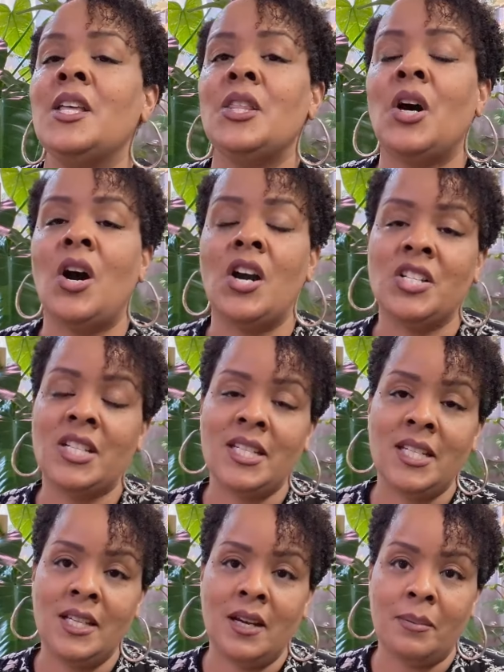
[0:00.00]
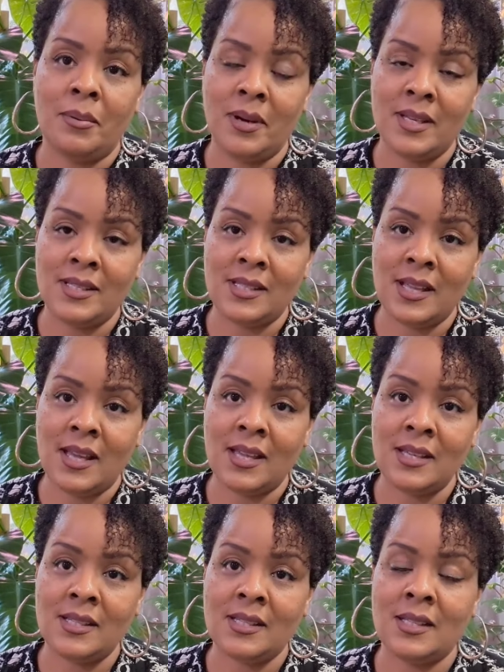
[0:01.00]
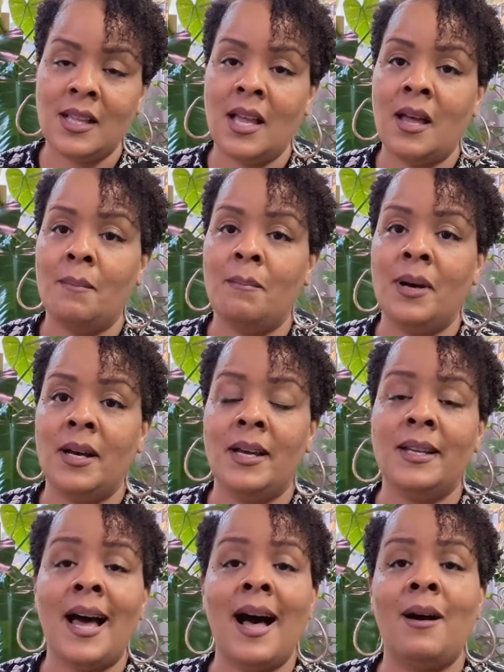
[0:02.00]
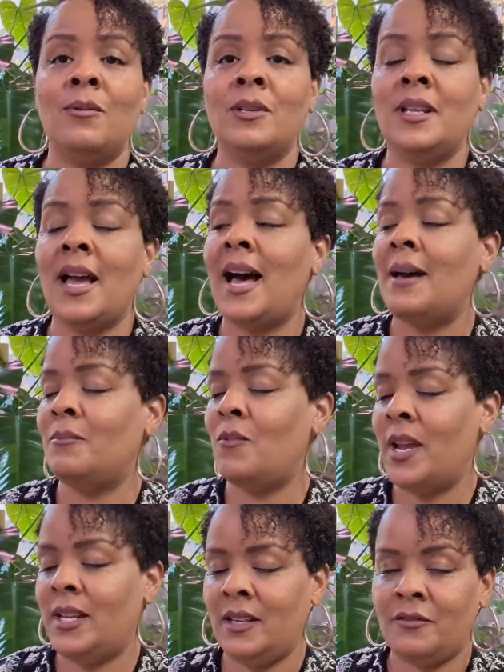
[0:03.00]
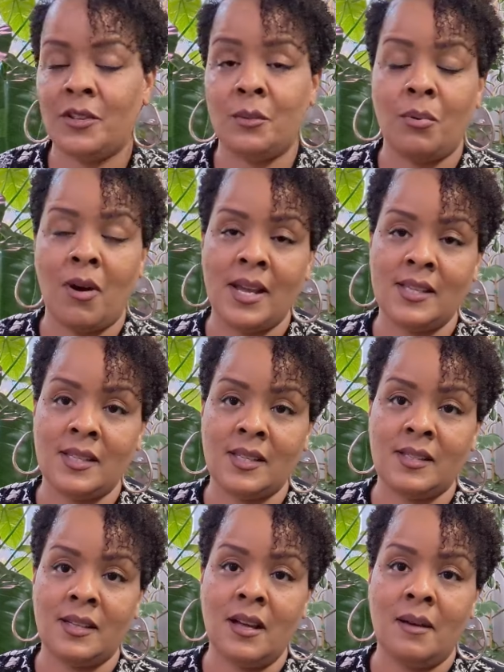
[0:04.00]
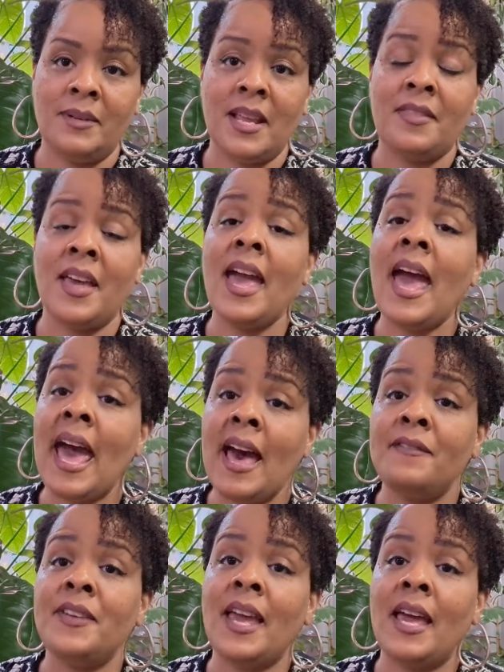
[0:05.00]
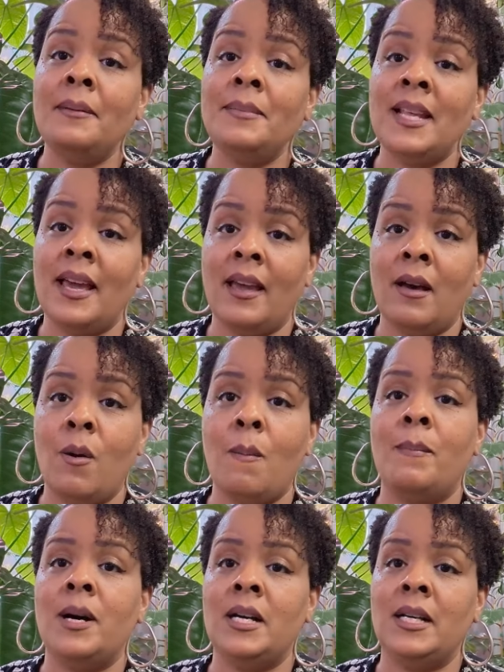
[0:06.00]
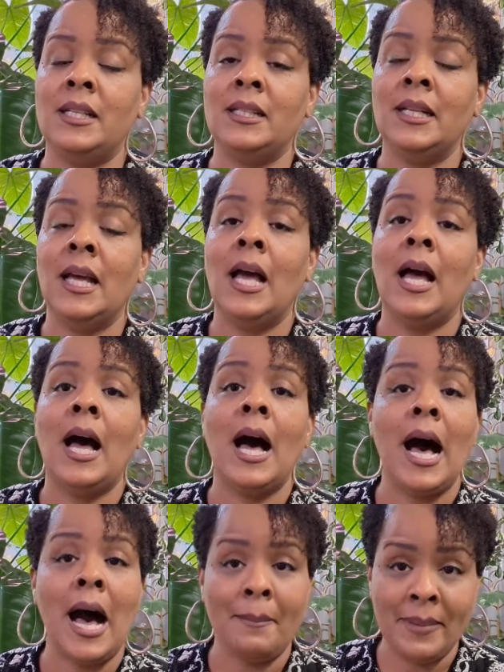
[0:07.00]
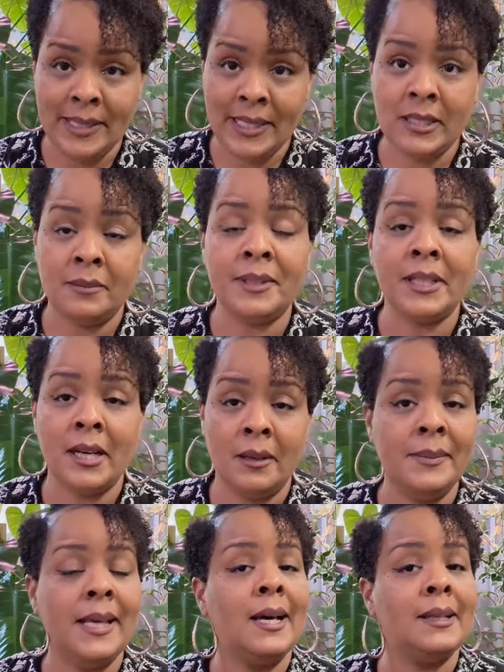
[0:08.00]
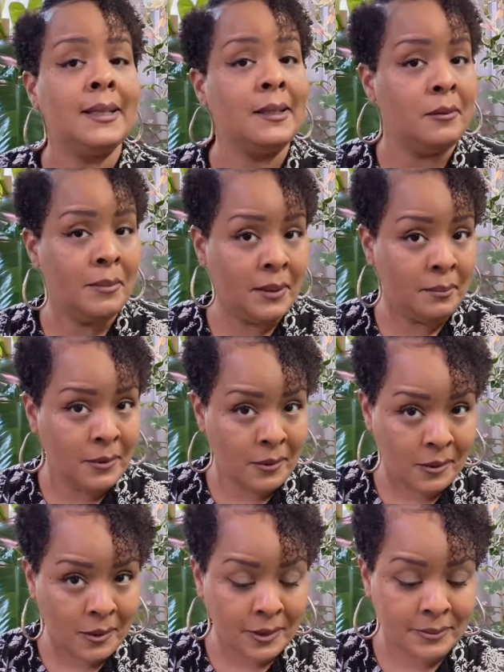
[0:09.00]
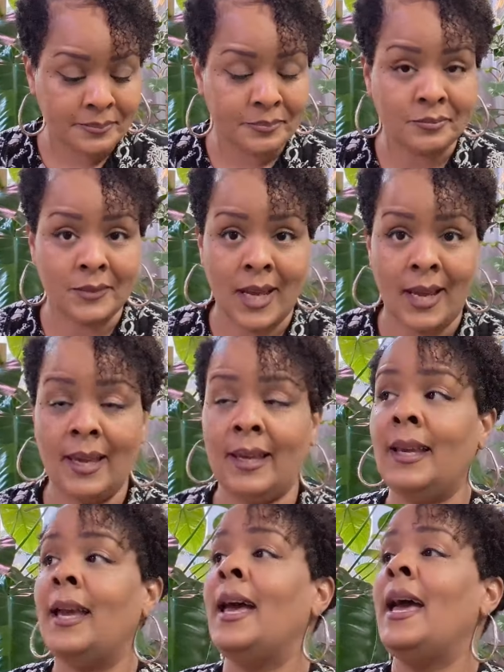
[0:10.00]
the Argentina Princess, but I'm waiting for the prices to come down. They have came down, but I'm gonna need them to come down a little bit more, okay?